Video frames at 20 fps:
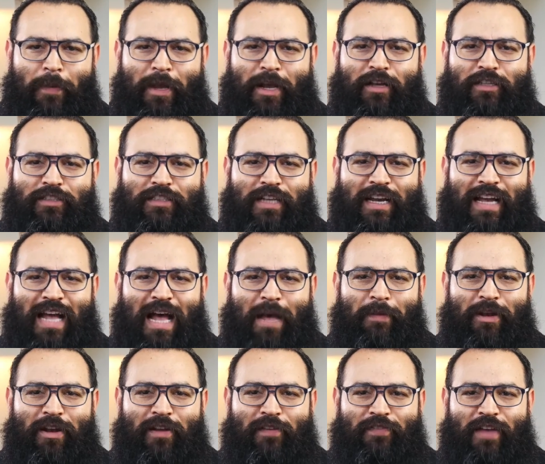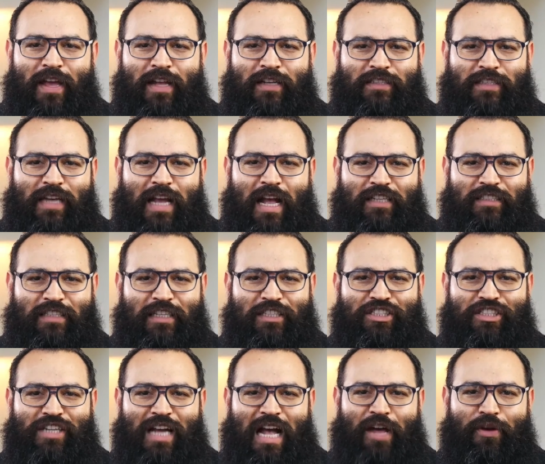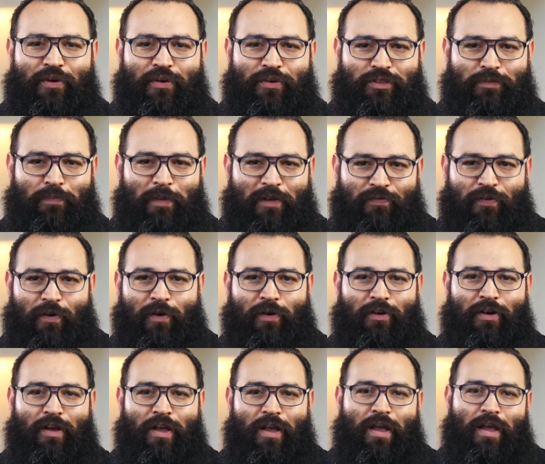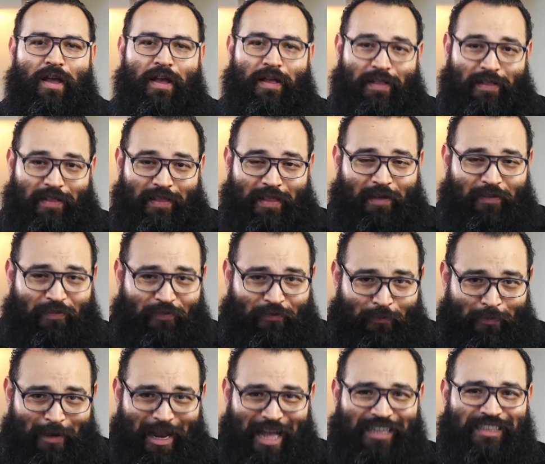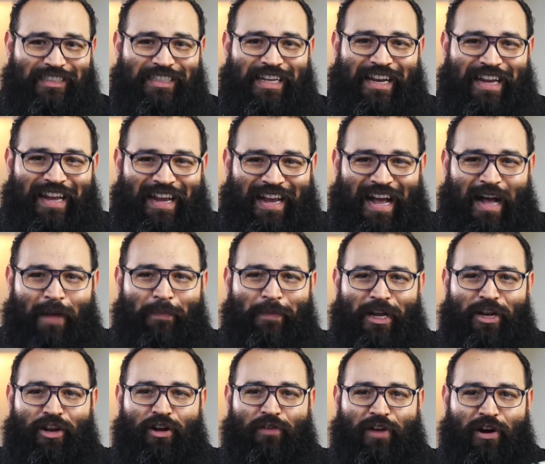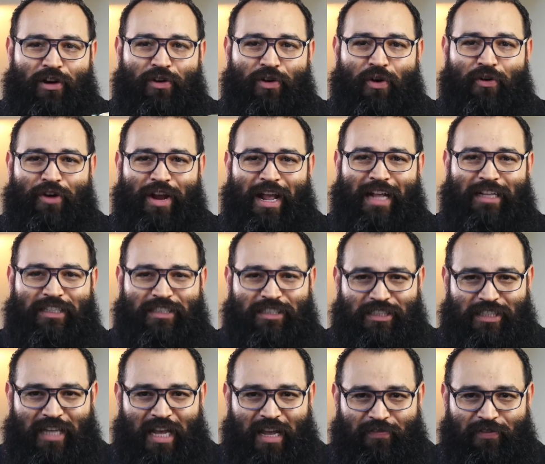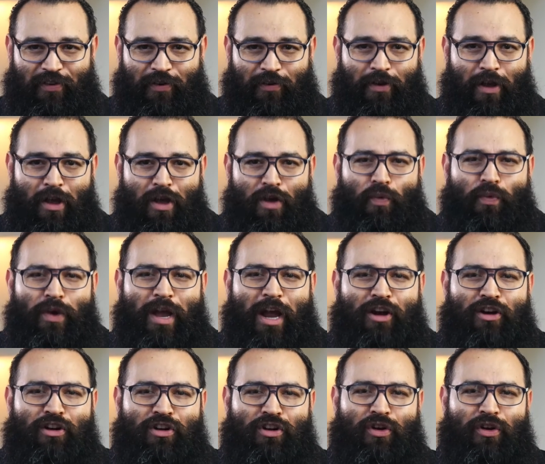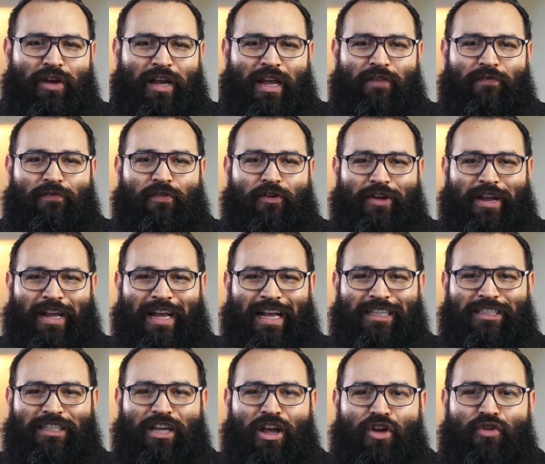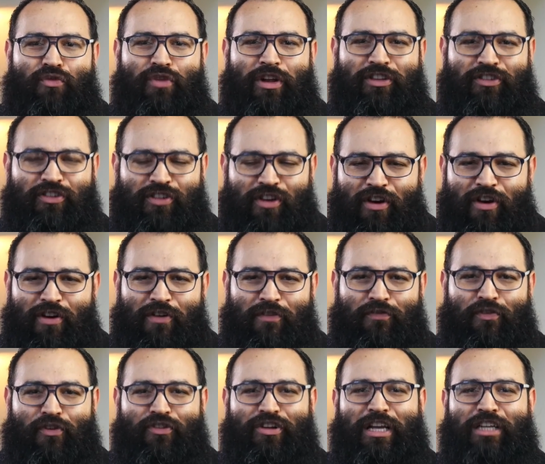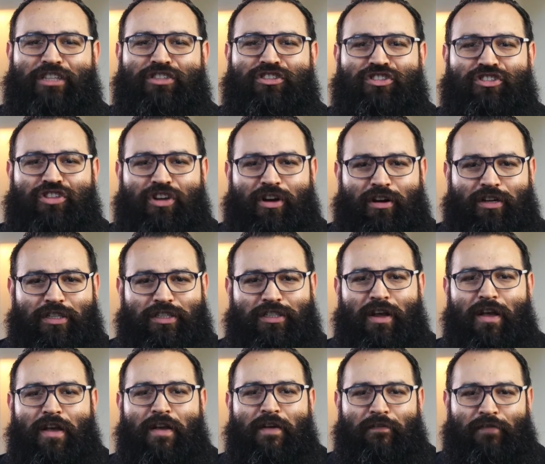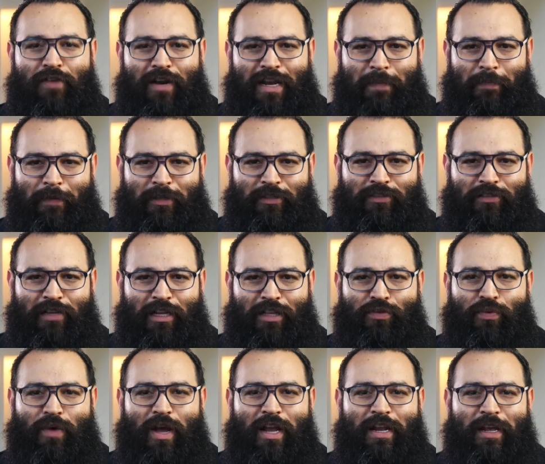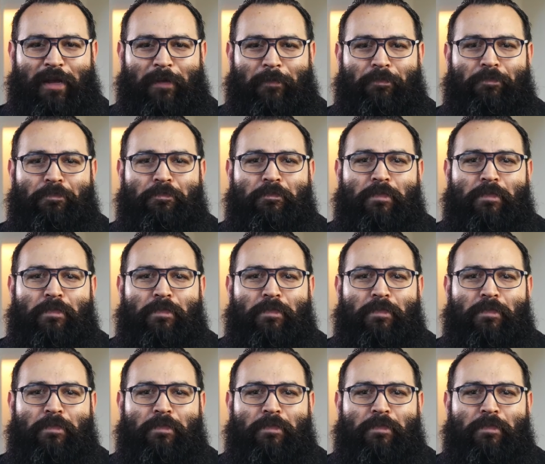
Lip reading: because the coming events cast the shadows before the blessed coming of our Lord and Savior. We are looking for his return for his church. Philippians 3:20